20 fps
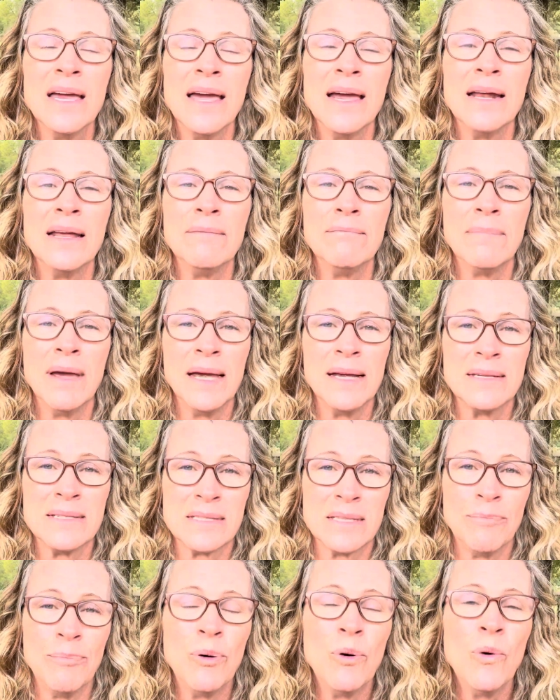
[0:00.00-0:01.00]
and it makes
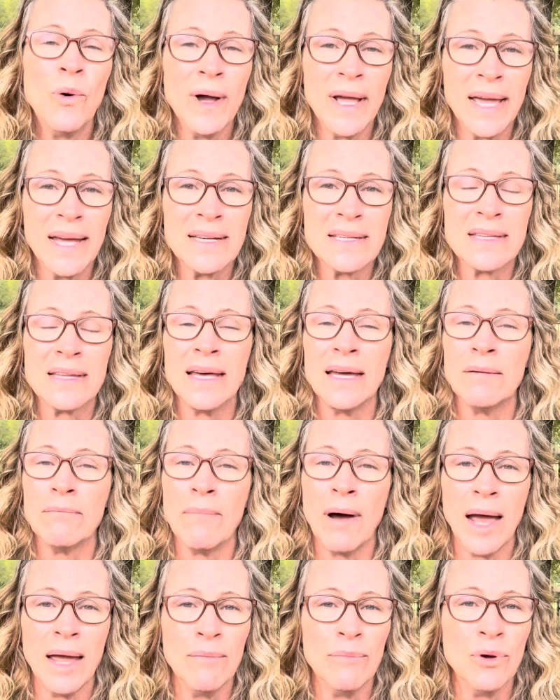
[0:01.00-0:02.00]
the point that
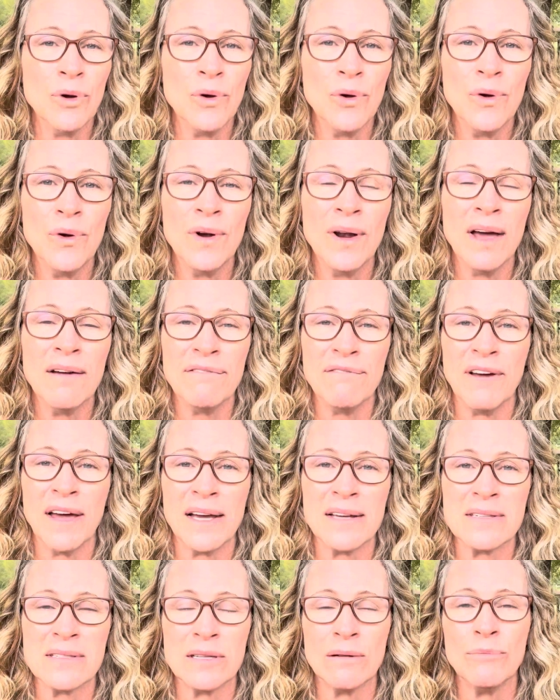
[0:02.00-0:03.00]
my mood
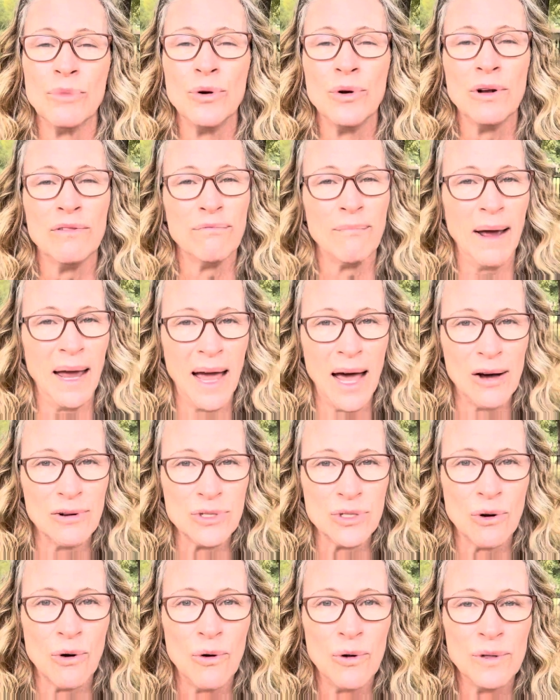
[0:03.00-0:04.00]
affects the mood of my
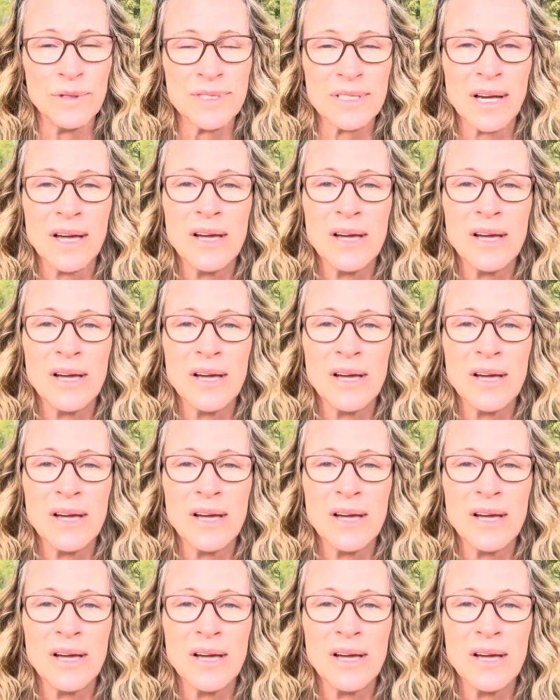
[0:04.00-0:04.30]
household.